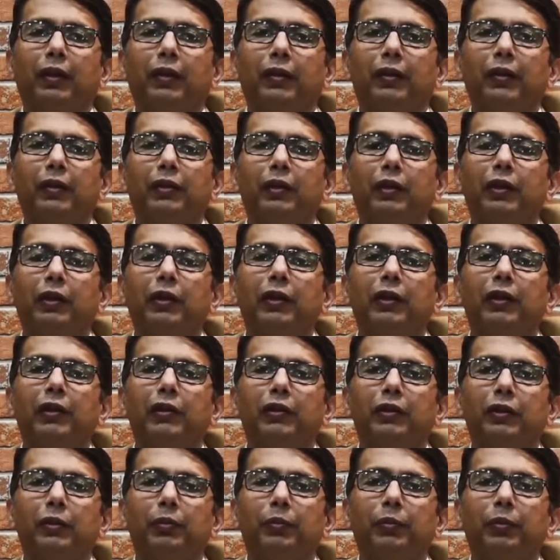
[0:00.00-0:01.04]
Digital
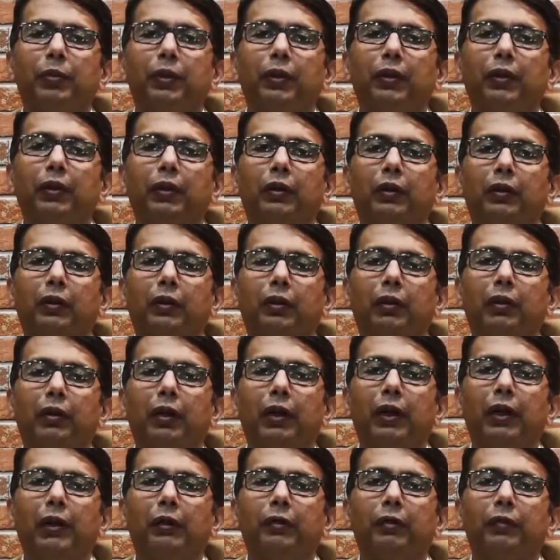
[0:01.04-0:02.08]
Leadership
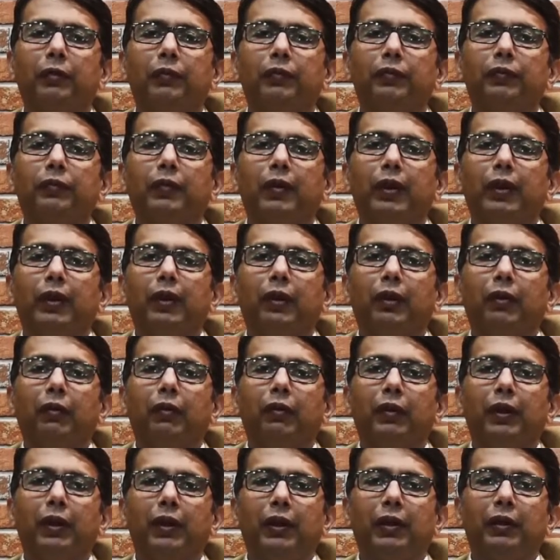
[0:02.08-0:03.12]
Conclave,
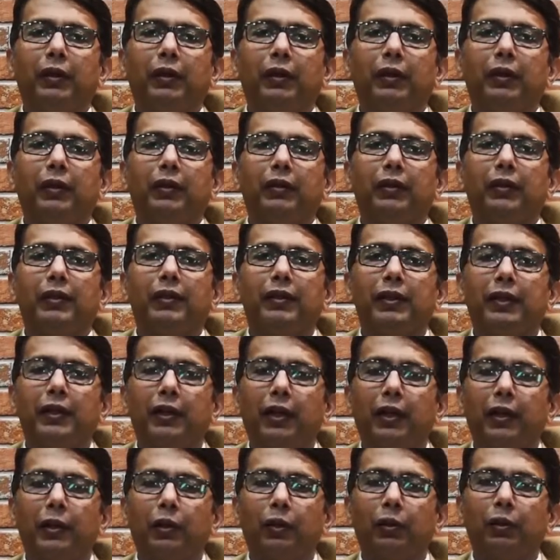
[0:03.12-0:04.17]
wherein the
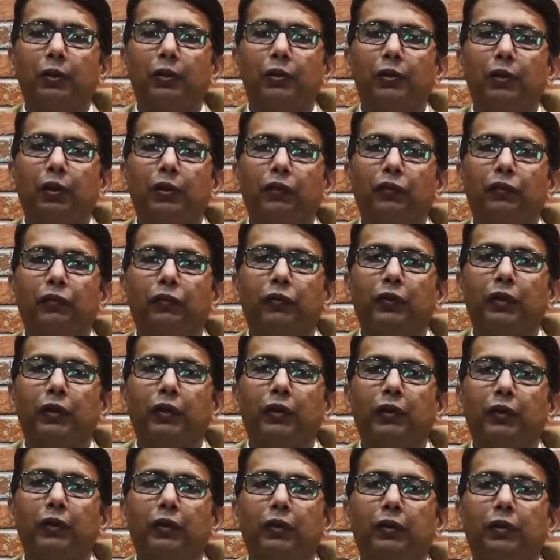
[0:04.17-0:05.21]
CIOs of
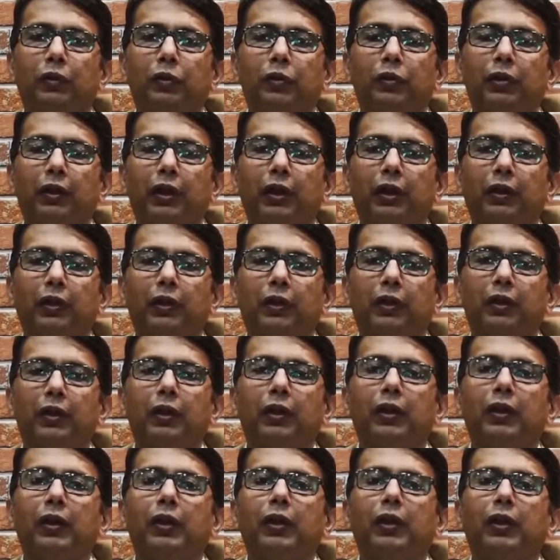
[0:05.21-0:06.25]
Gujarat
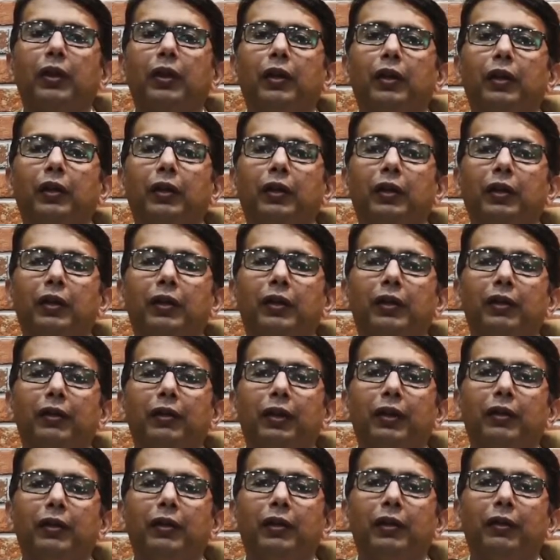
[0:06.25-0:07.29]

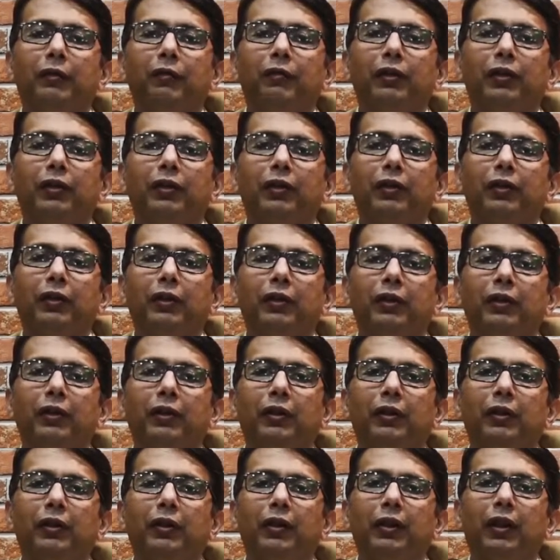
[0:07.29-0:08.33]
interacted with
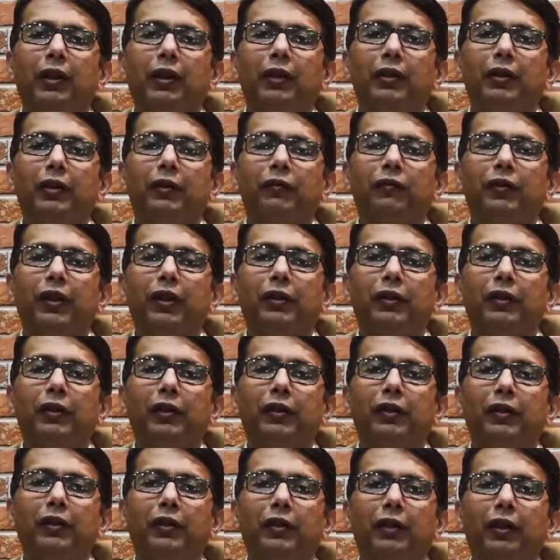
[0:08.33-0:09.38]
the IT
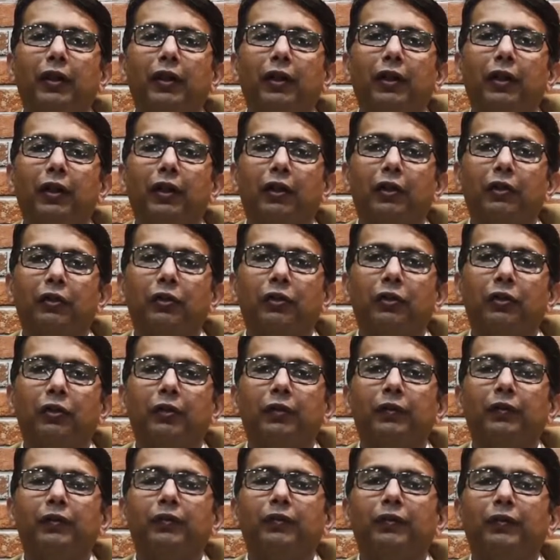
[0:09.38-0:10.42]
fraternity at large.
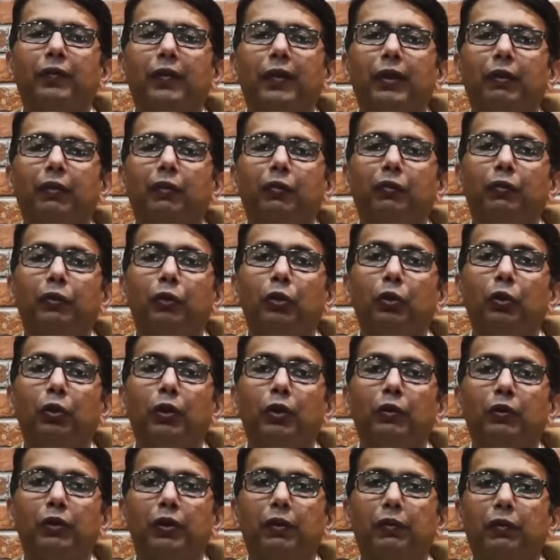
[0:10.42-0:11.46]
Though
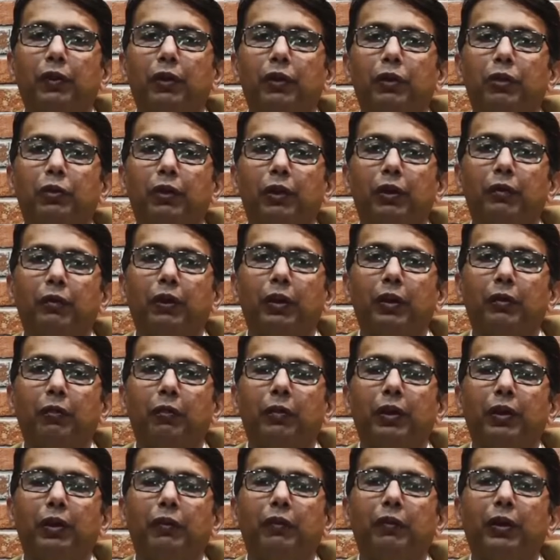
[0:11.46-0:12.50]
it was a virtual event,
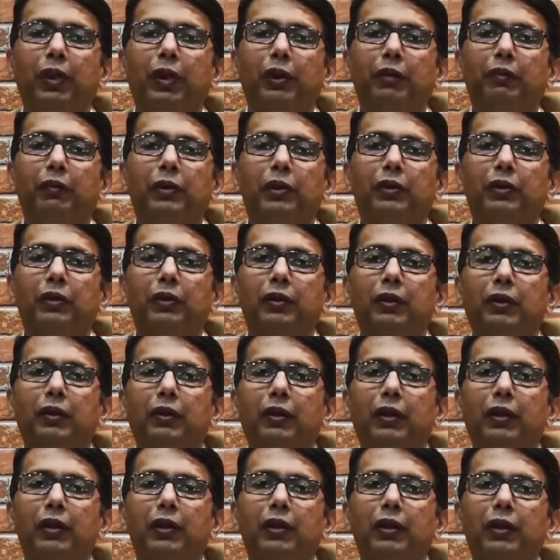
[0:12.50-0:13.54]
but the way in which
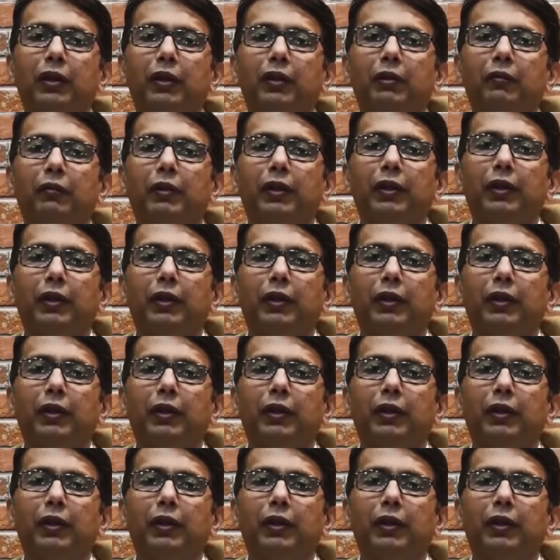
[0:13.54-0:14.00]
content